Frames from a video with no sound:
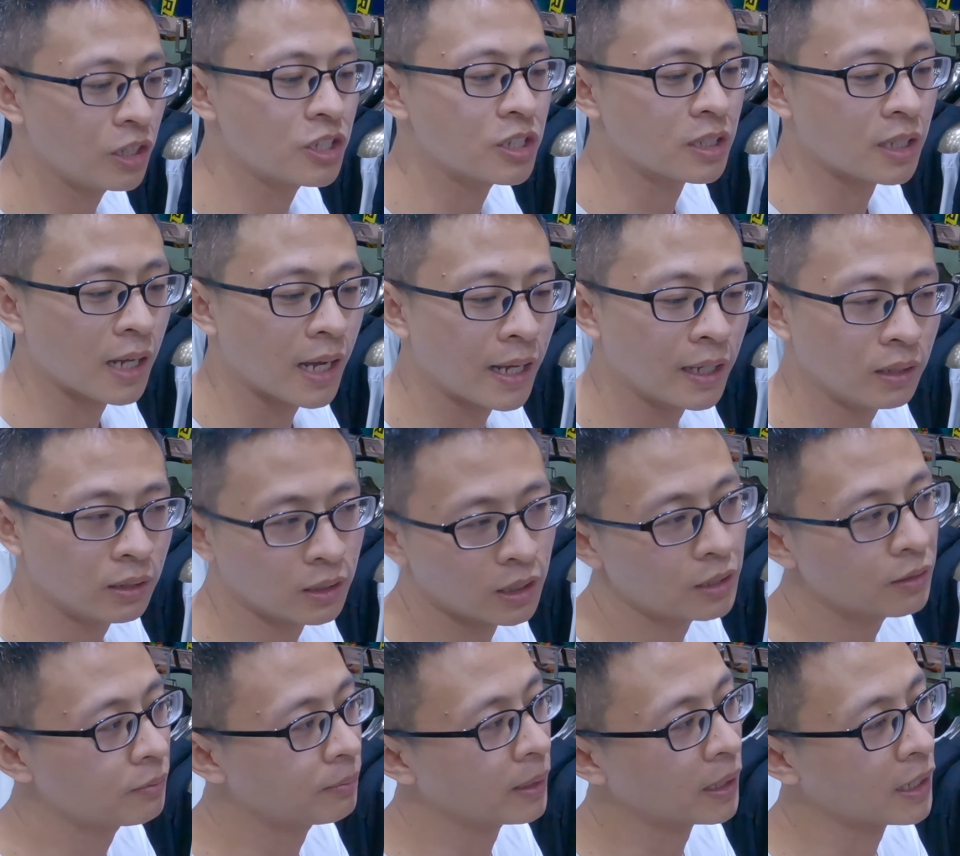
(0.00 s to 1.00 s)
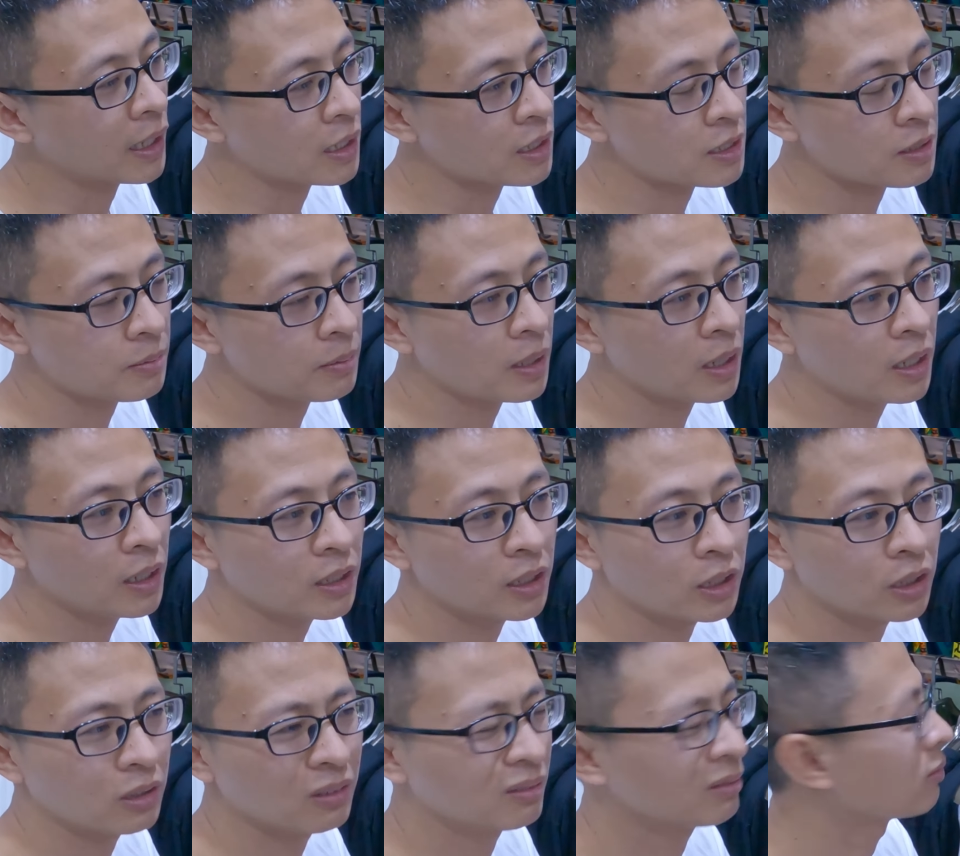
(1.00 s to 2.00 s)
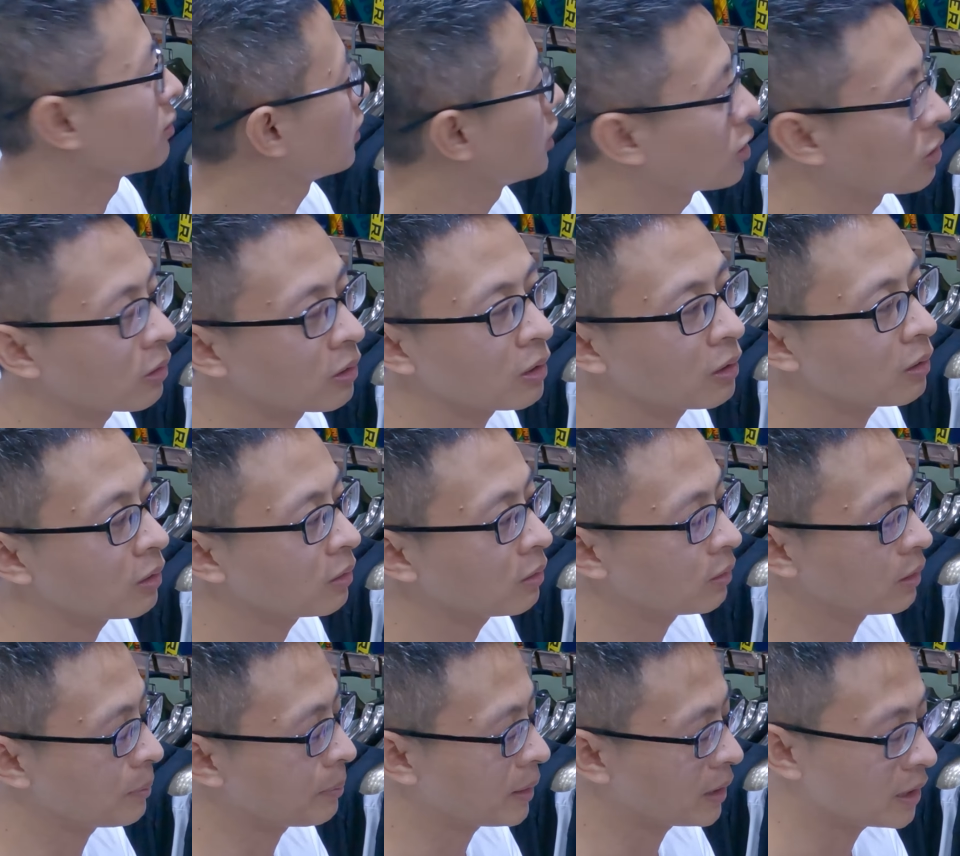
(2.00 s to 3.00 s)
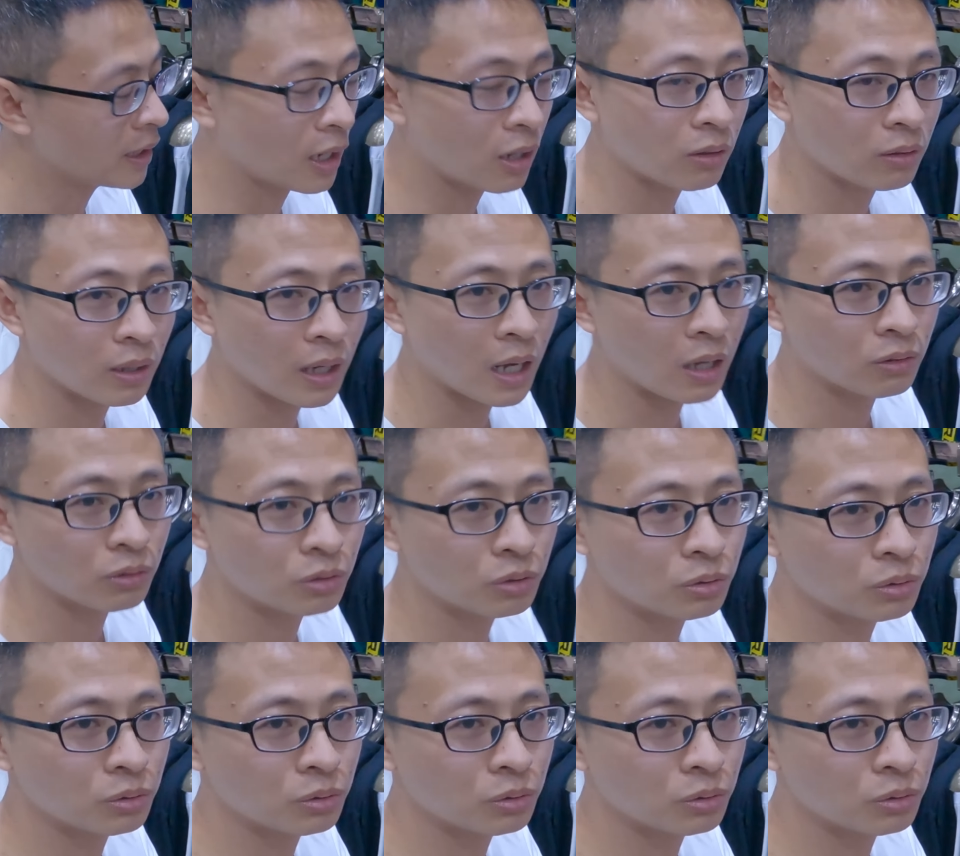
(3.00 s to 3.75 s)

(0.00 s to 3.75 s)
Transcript: each time if my customer he he don't know the material how